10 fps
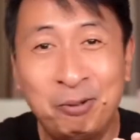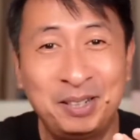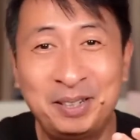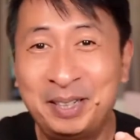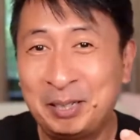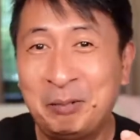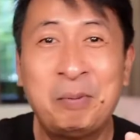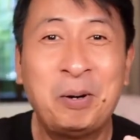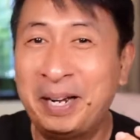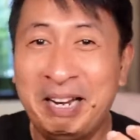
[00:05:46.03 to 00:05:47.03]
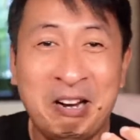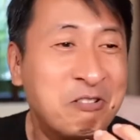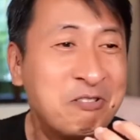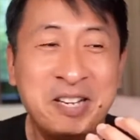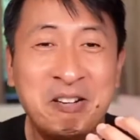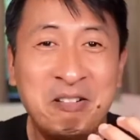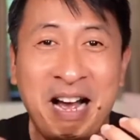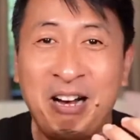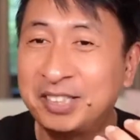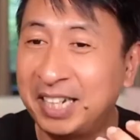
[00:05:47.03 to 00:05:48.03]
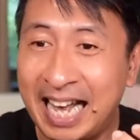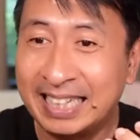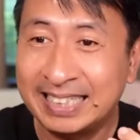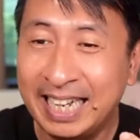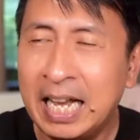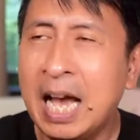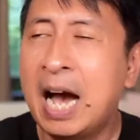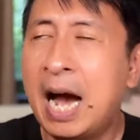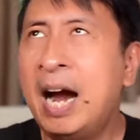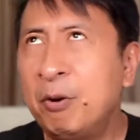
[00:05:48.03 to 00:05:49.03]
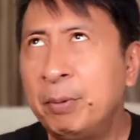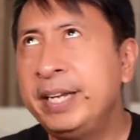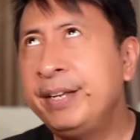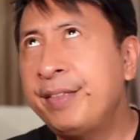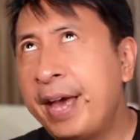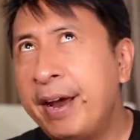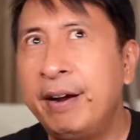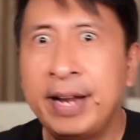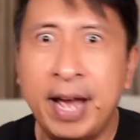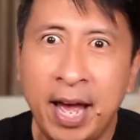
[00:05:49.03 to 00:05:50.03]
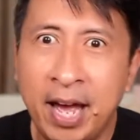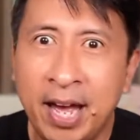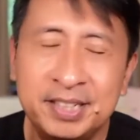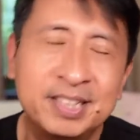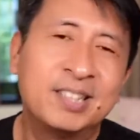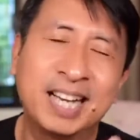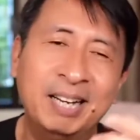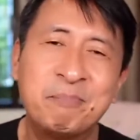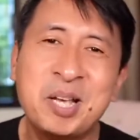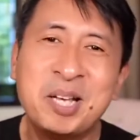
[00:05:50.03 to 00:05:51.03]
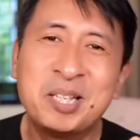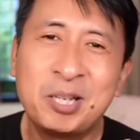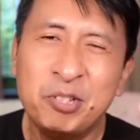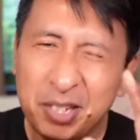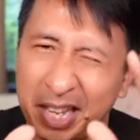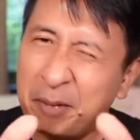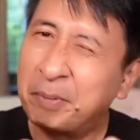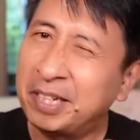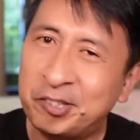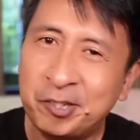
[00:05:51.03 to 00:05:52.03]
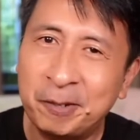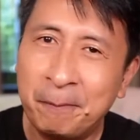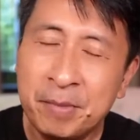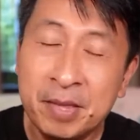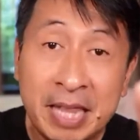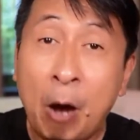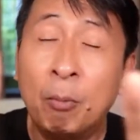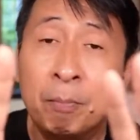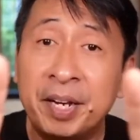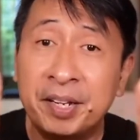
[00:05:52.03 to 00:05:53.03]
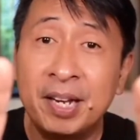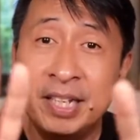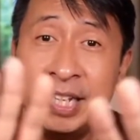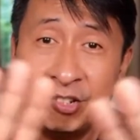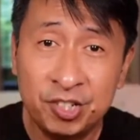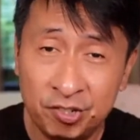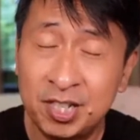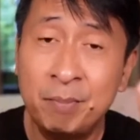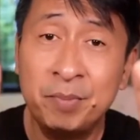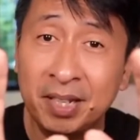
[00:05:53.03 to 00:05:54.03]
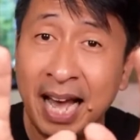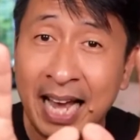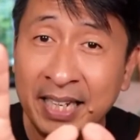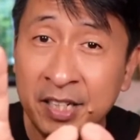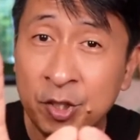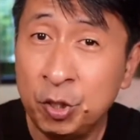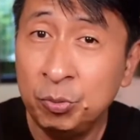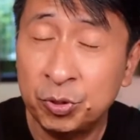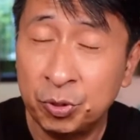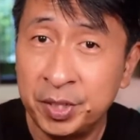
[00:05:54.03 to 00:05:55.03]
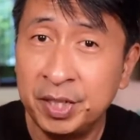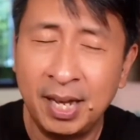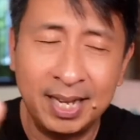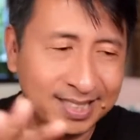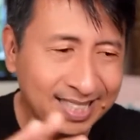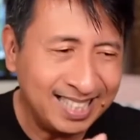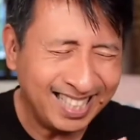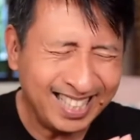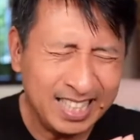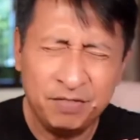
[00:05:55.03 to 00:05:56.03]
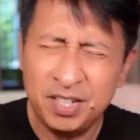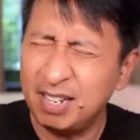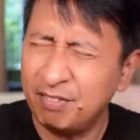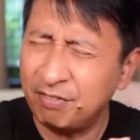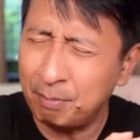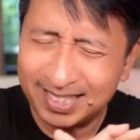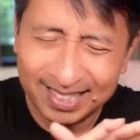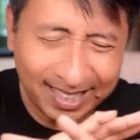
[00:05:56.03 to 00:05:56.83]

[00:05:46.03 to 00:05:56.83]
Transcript: our little boy running around and asking, are we there yet? Okay. So you get the picture. Now, but here's here's something I, I, need you to realize. Even if my